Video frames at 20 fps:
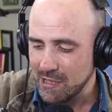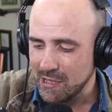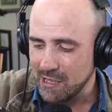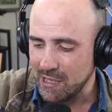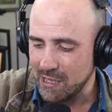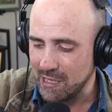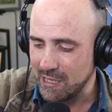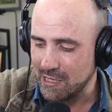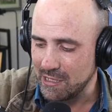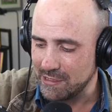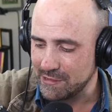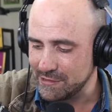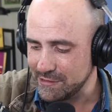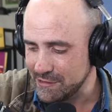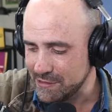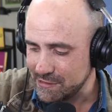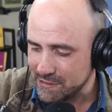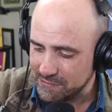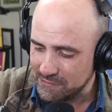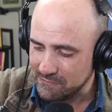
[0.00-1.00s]

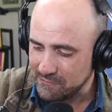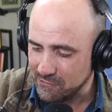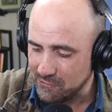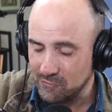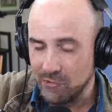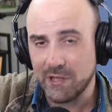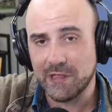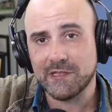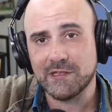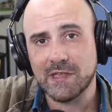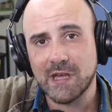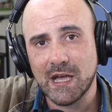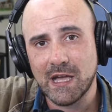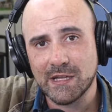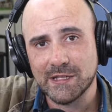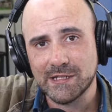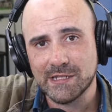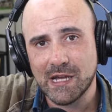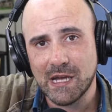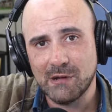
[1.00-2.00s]
And with
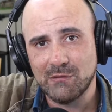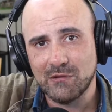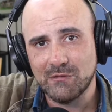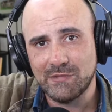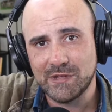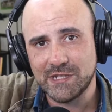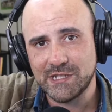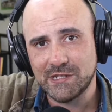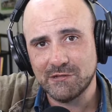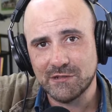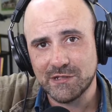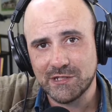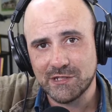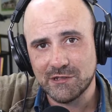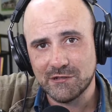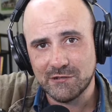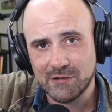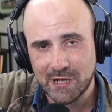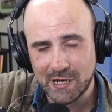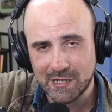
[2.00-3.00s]
that, I will bid you
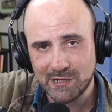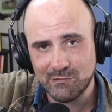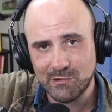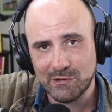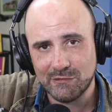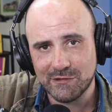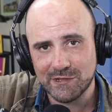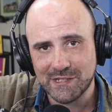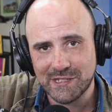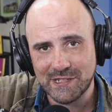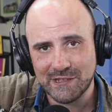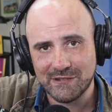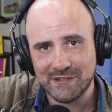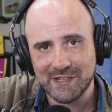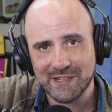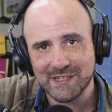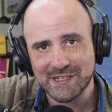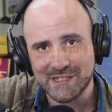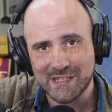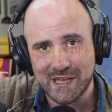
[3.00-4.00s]
adieu, and we will see you
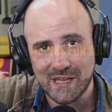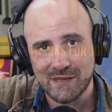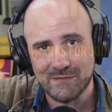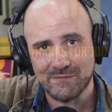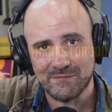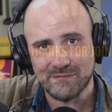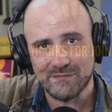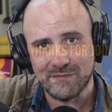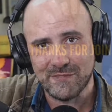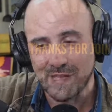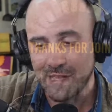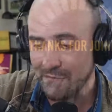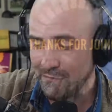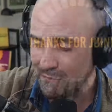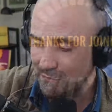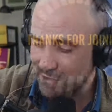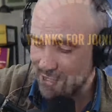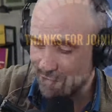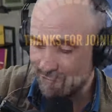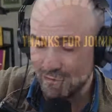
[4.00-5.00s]
next time.
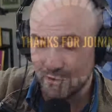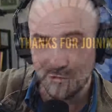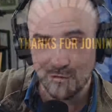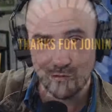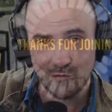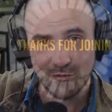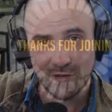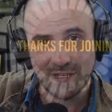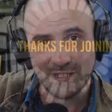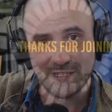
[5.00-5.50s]
Everyone have a great